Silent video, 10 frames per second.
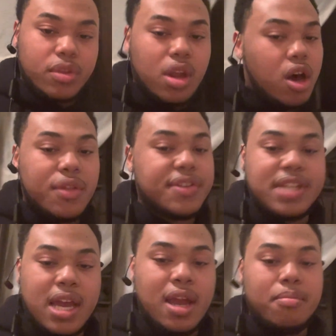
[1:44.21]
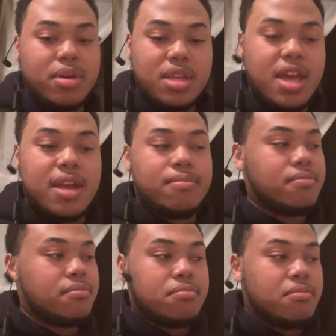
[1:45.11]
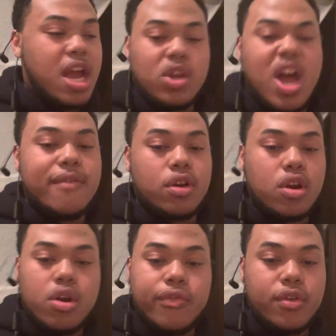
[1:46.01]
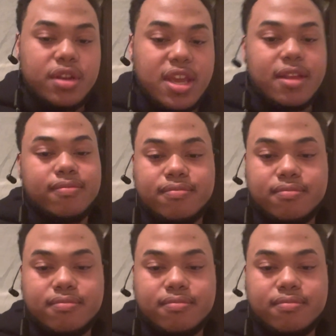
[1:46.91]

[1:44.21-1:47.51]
all the time, but yet I don't have a girlfriend yet.